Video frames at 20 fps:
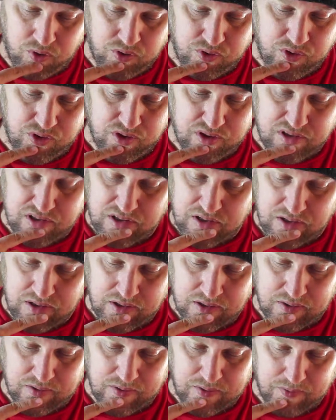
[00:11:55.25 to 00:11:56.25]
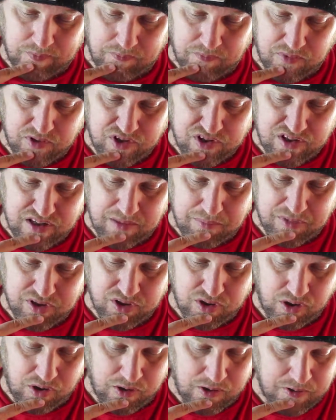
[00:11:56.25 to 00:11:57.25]
and
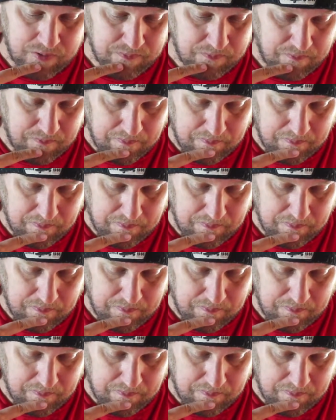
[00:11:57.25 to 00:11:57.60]
scimitar.